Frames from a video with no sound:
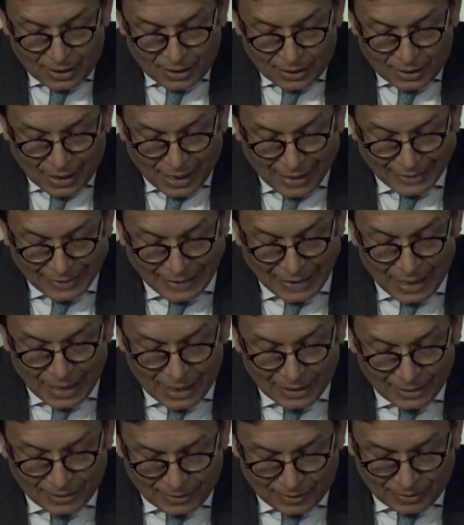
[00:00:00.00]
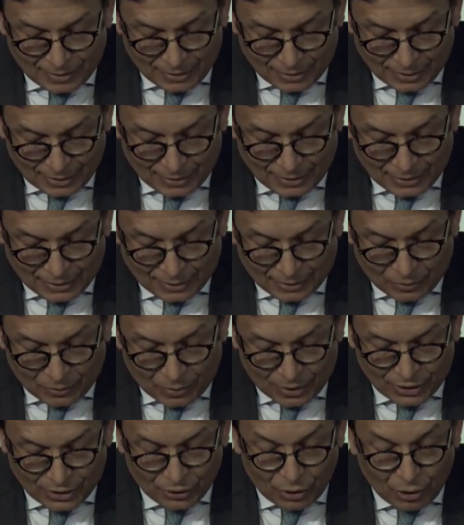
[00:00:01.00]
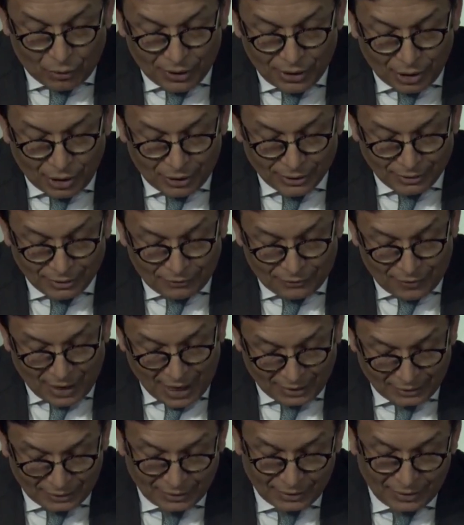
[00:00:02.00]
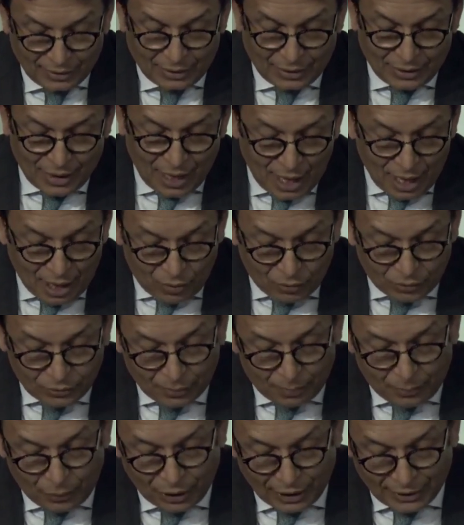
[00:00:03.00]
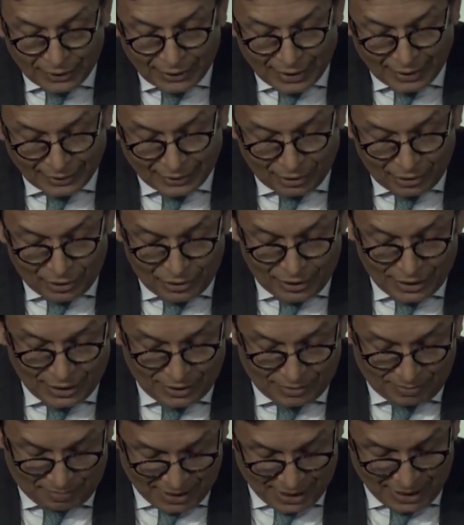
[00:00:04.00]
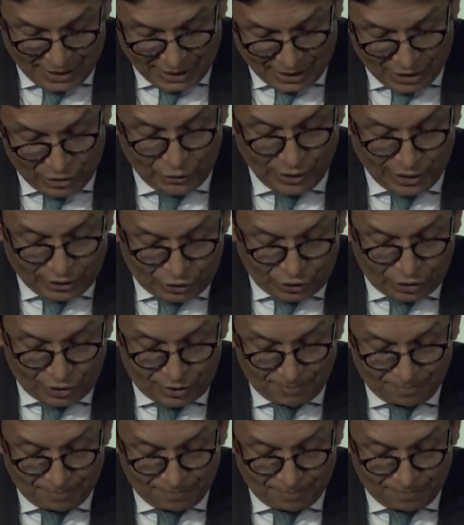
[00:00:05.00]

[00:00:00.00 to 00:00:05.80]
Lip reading: at glance, what's going on, in fact, and how the product catalog is being enriched.